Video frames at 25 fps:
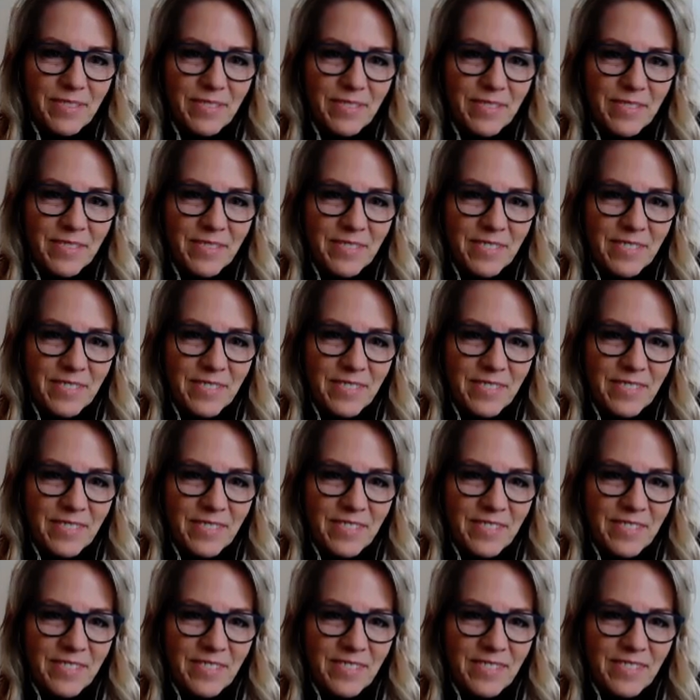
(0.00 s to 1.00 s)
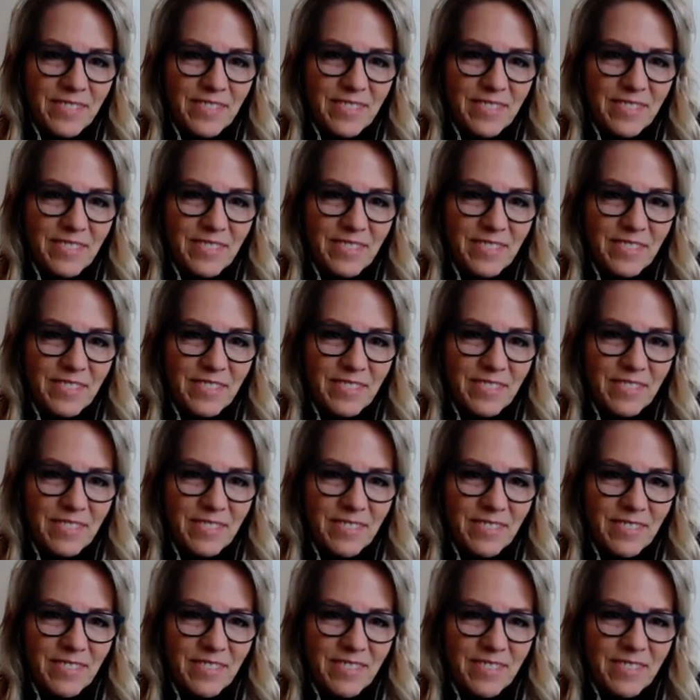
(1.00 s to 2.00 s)

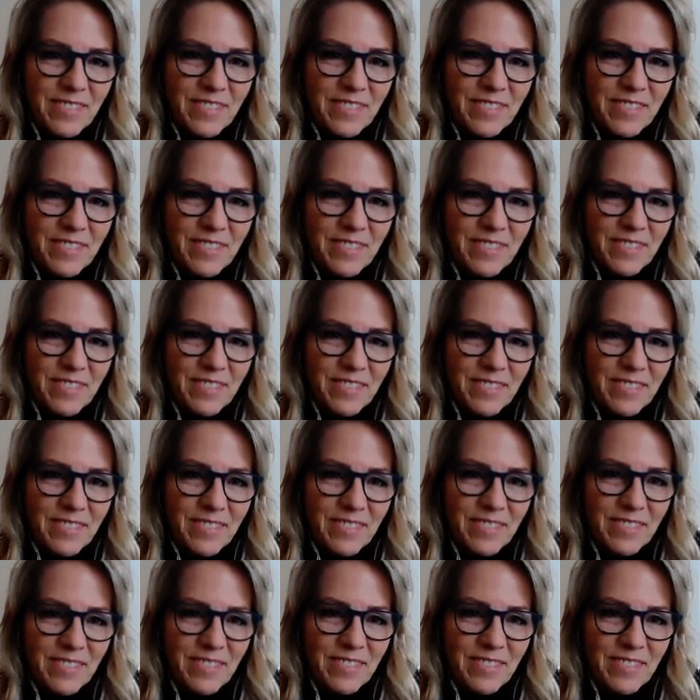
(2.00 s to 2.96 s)
(silent)